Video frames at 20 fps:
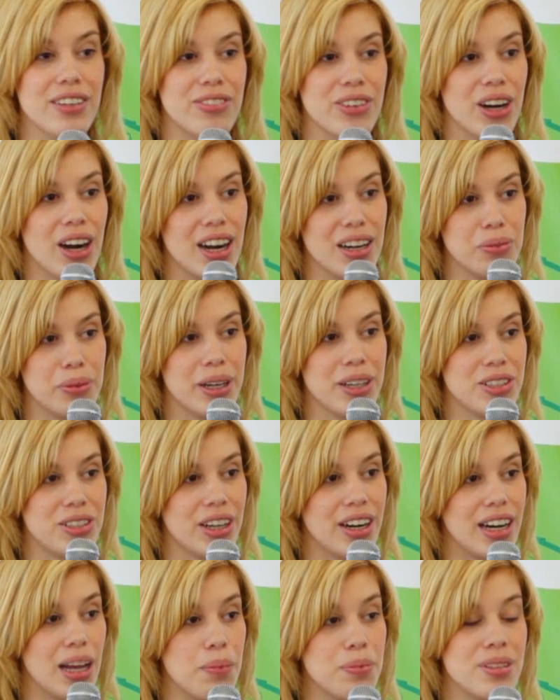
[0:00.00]
for hardware
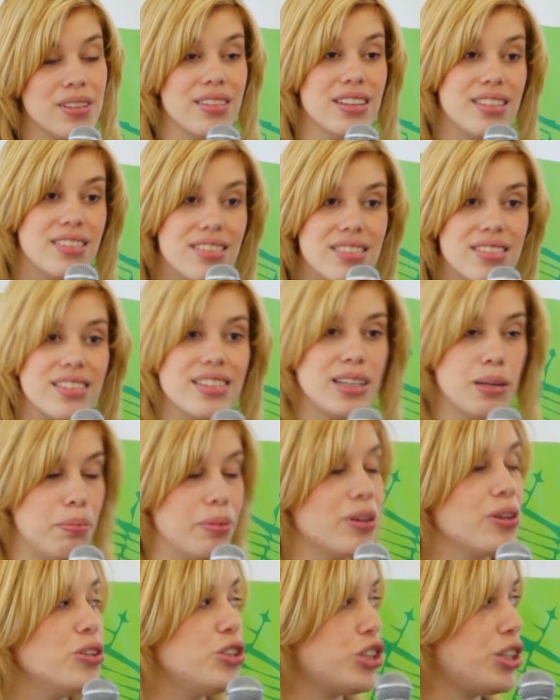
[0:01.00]
startups, and this is the
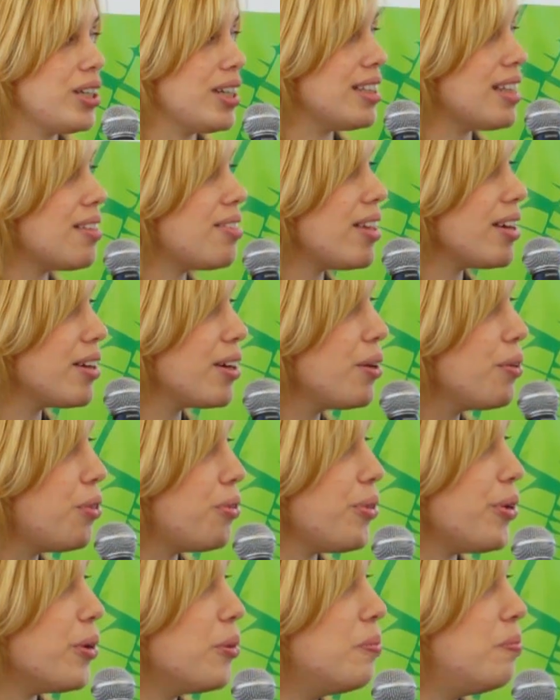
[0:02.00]
typical journey that they go
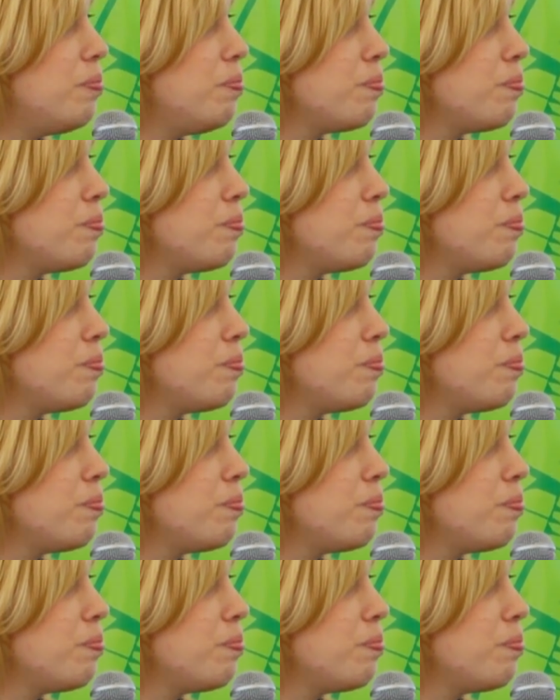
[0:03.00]
through.